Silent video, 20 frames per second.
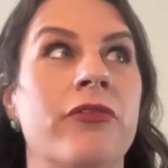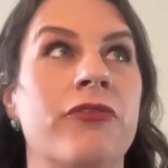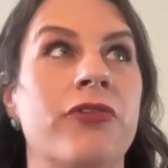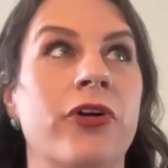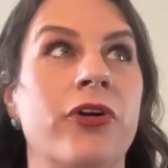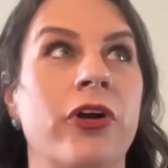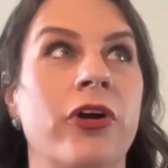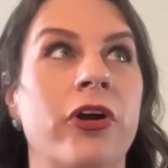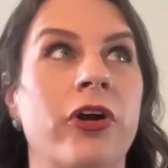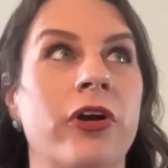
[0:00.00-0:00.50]

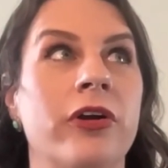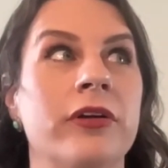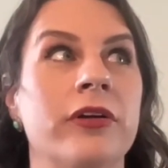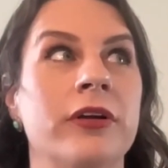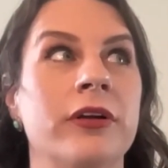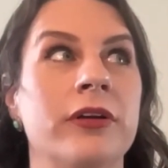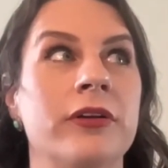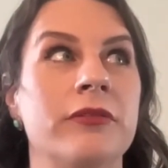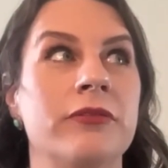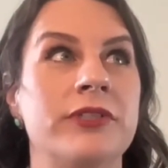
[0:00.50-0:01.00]
for
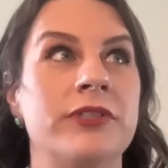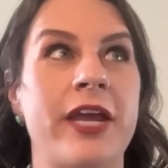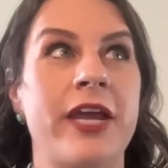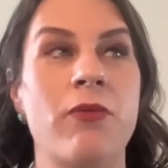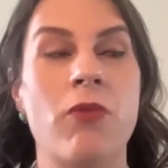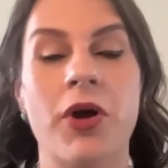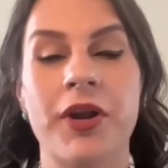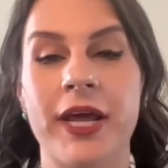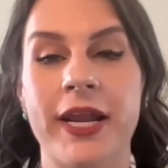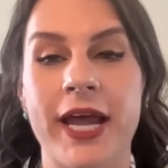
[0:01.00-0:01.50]

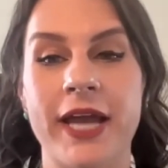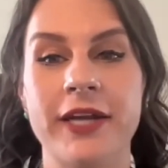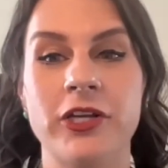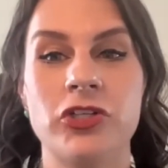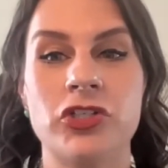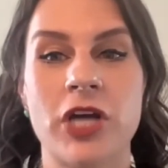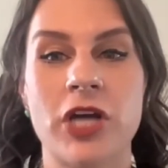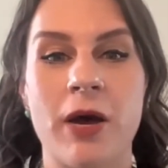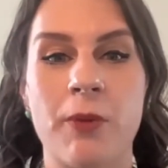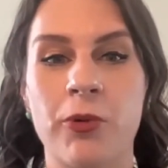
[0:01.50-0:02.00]
day 1 at
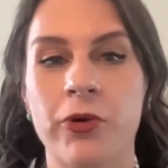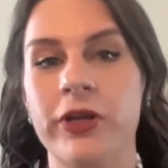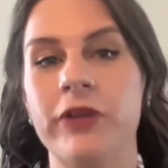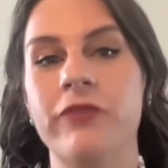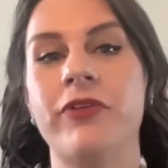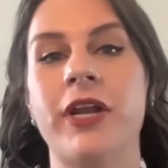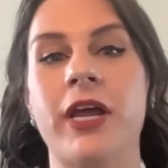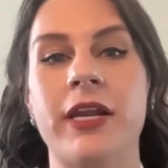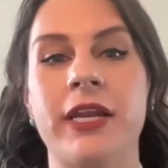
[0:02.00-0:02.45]
any job or even